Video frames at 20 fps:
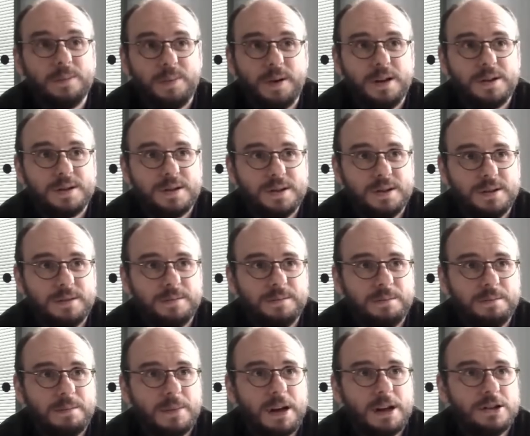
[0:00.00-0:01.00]
person
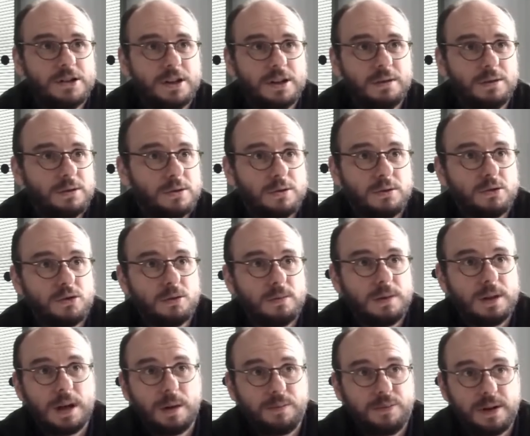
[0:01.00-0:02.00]
managing the social
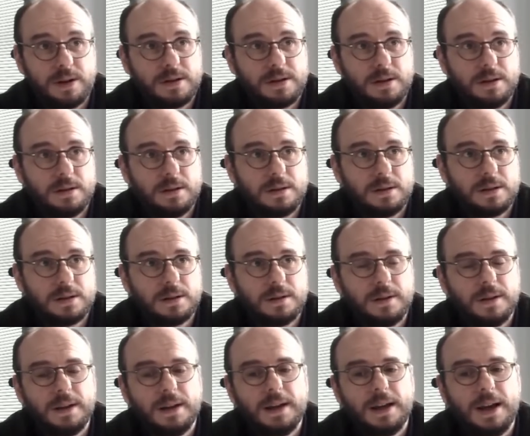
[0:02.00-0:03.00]
media presence,
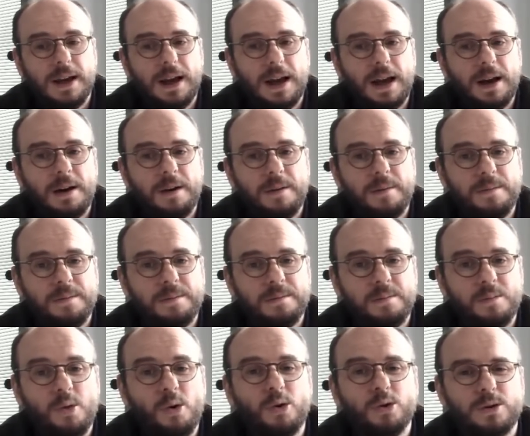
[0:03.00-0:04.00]

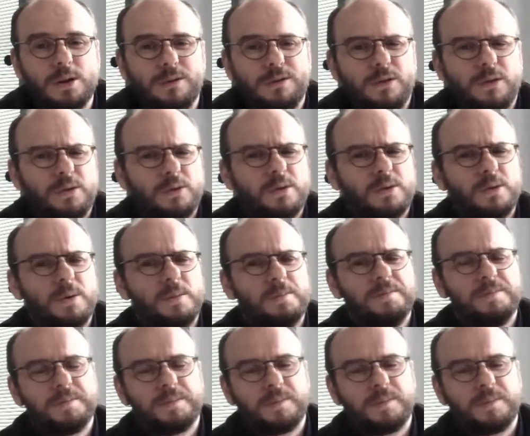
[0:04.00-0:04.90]
more to have a